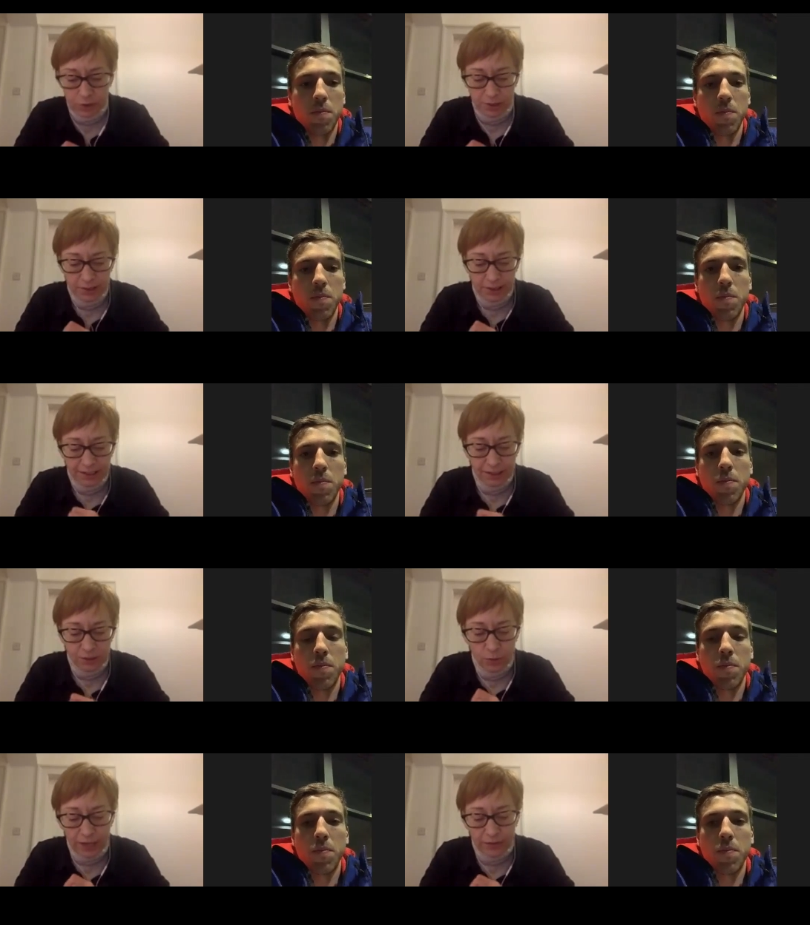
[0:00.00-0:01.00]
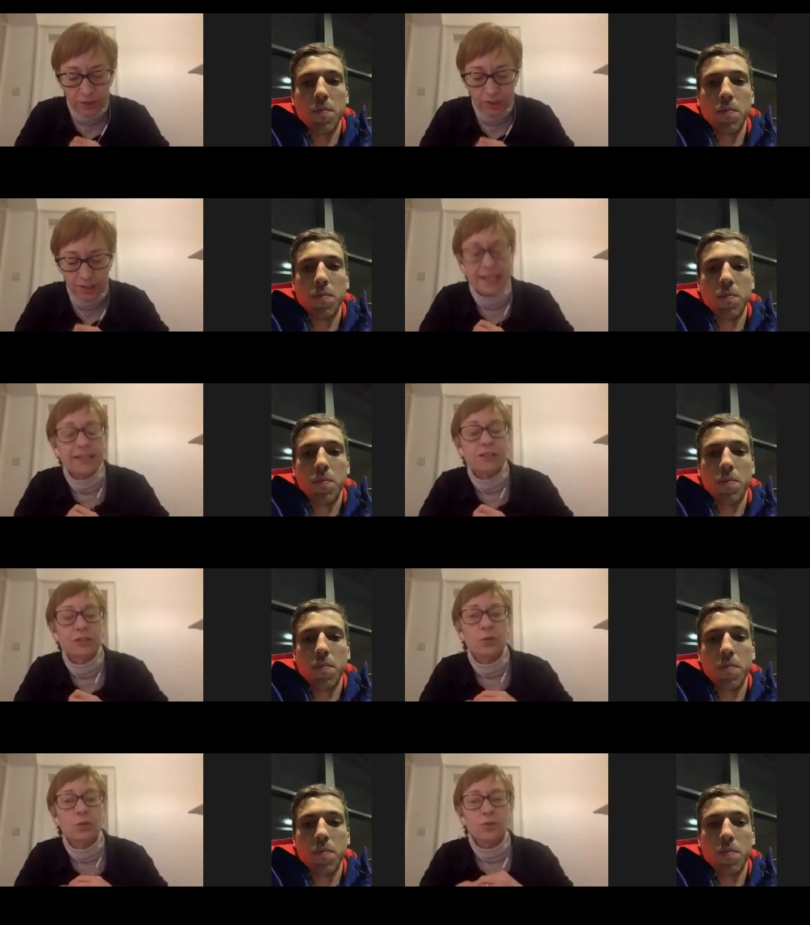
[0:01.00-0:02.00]
Speaker 1: you'd like to know how do you set your
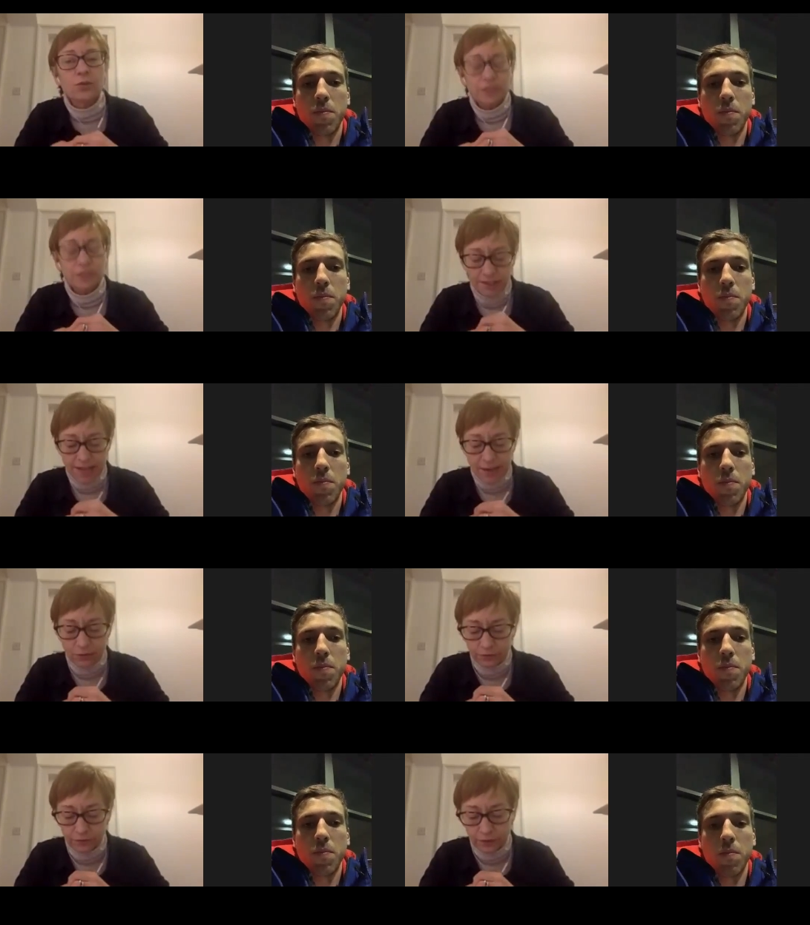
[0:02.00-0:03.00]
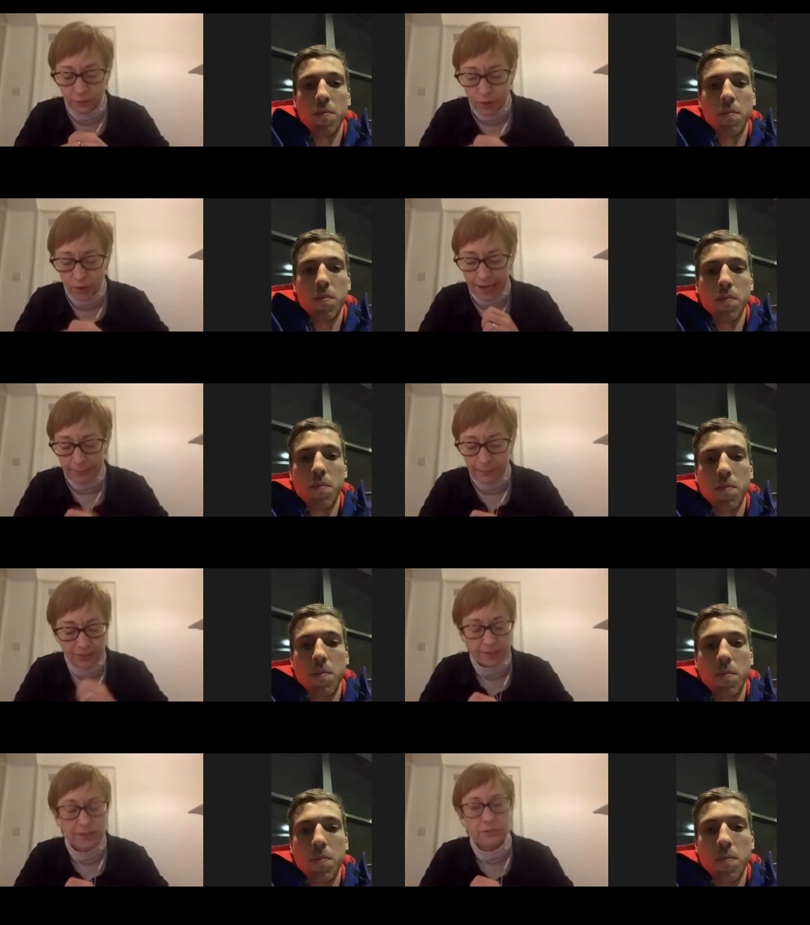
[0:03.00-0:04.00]
goals for yourself and what happens
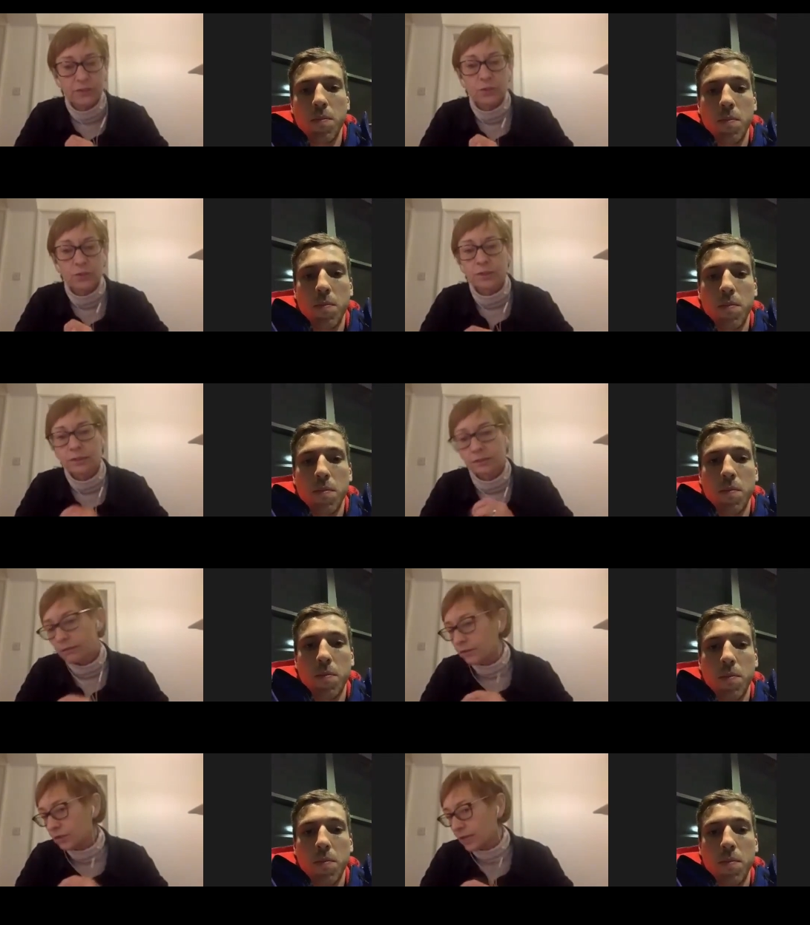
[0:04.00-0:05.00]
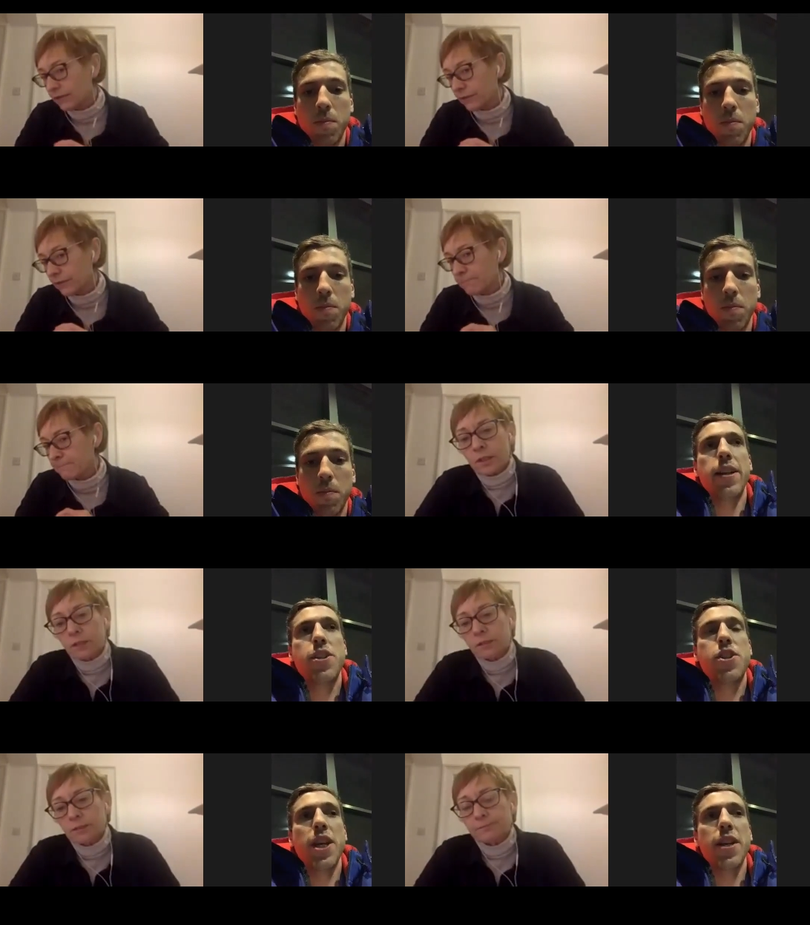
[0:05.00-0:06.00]
if you don't achieve them?
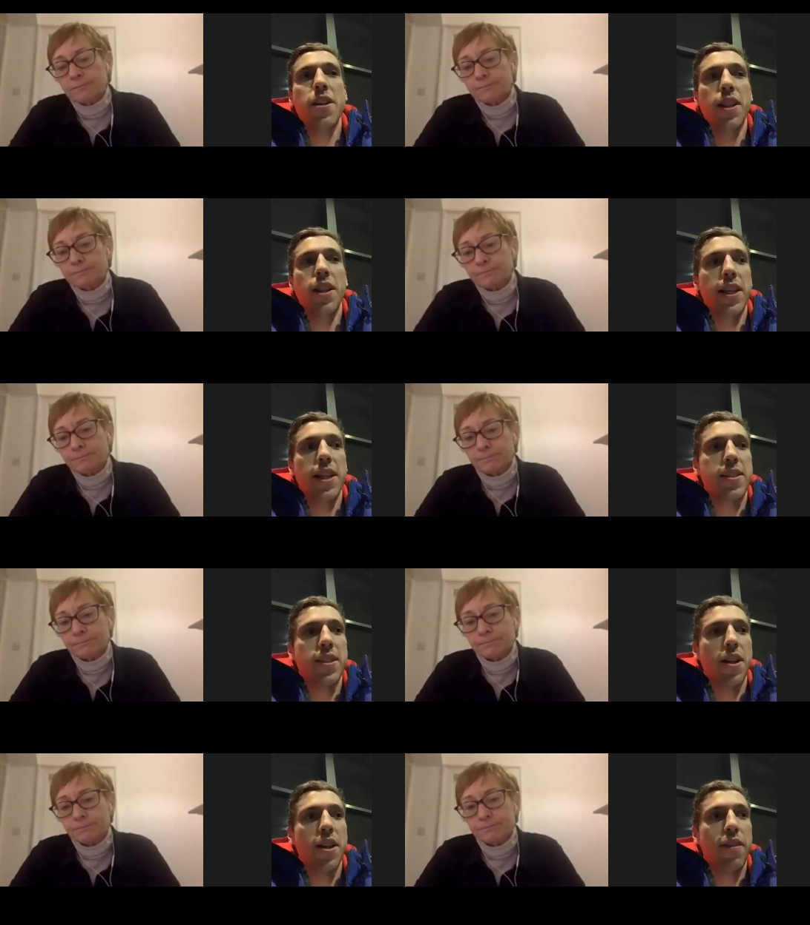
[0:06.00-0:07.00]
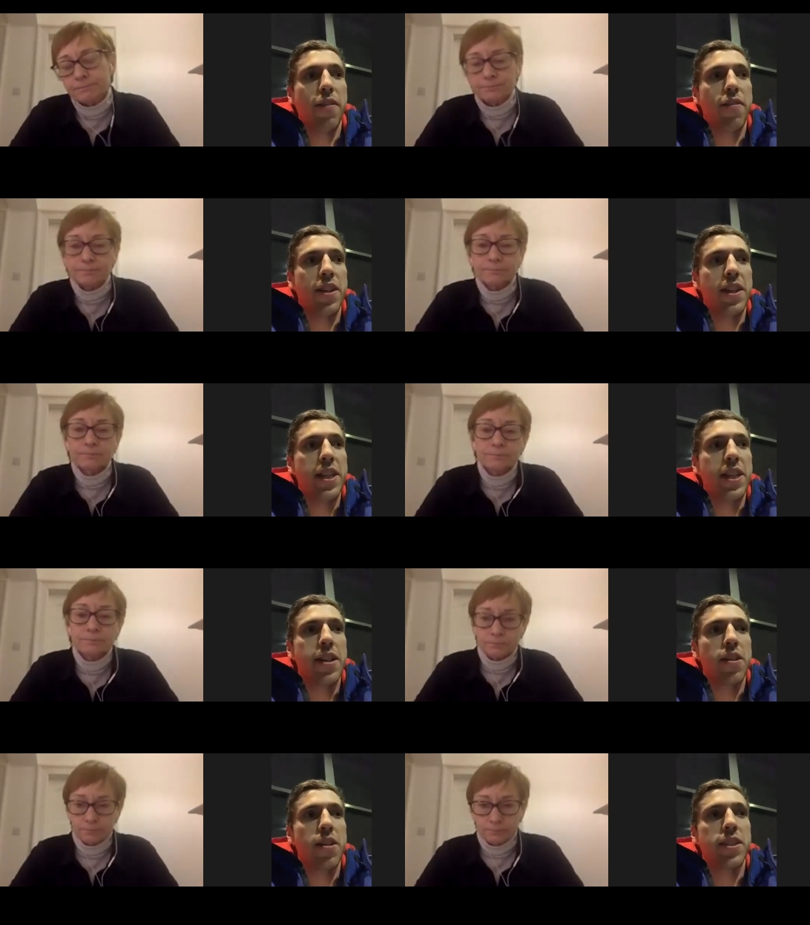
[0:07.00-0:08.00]
Speaker 2: generally at the start of every year or
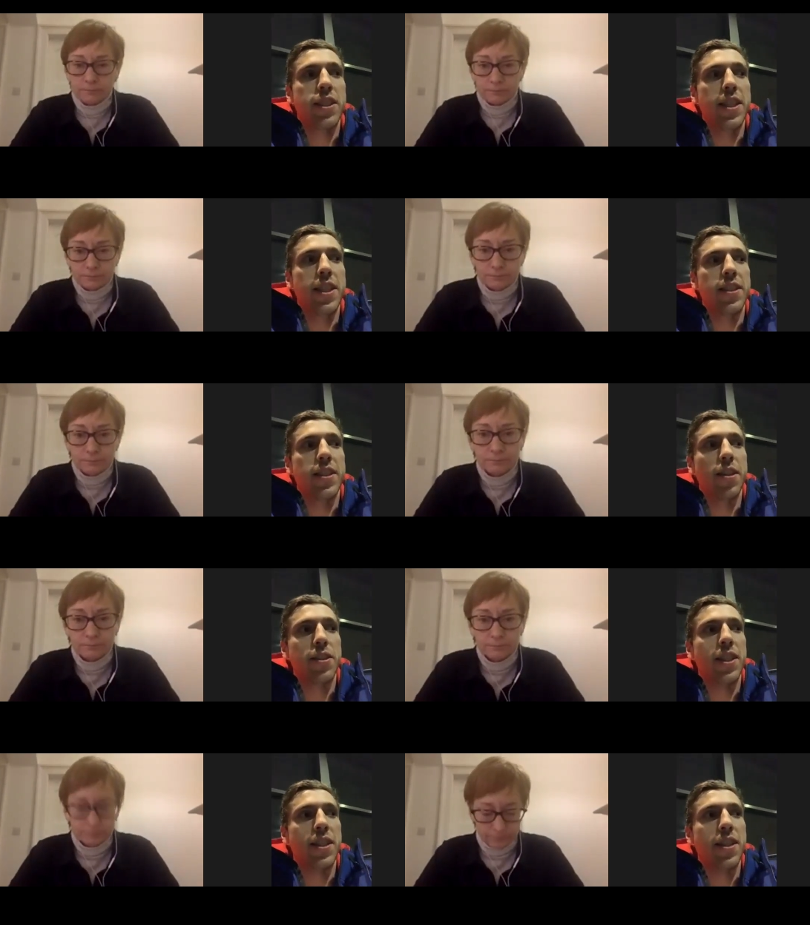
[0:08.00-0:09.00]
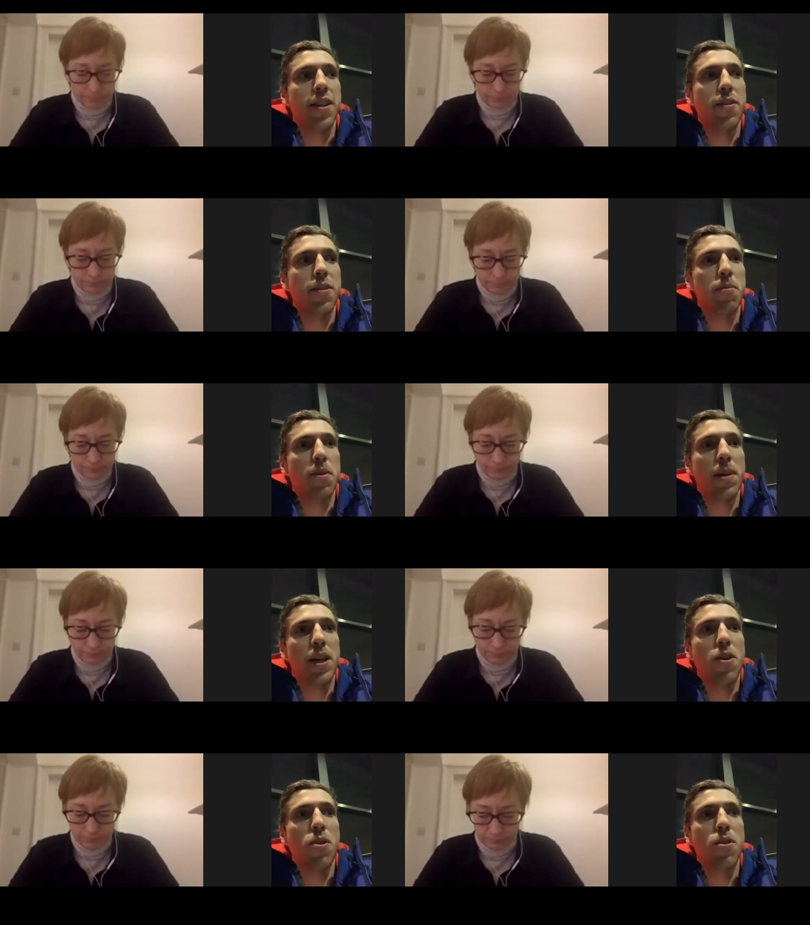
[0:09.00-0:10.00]
season, I'll sit down with my
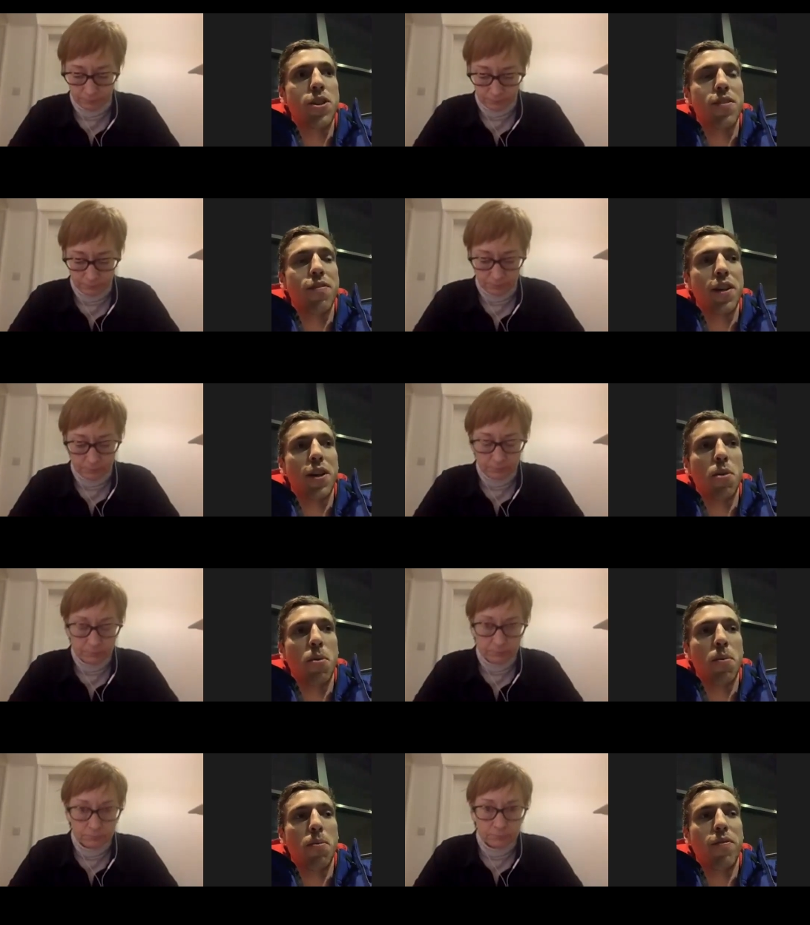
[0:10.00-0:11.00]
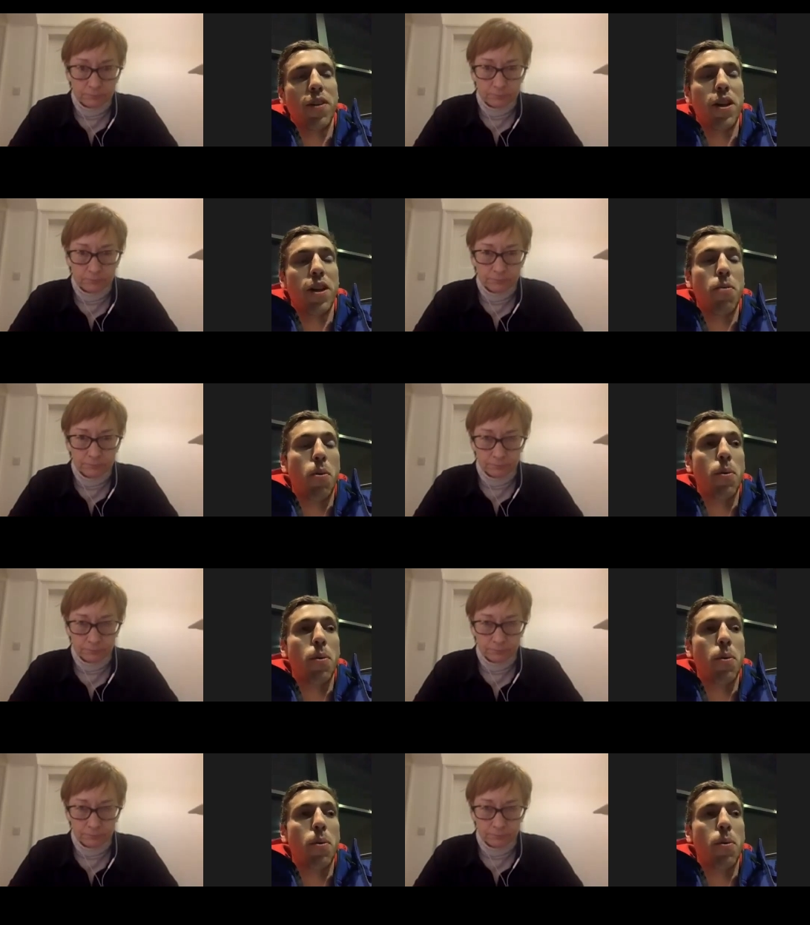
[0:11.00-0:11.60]
coach and figure what figure out what we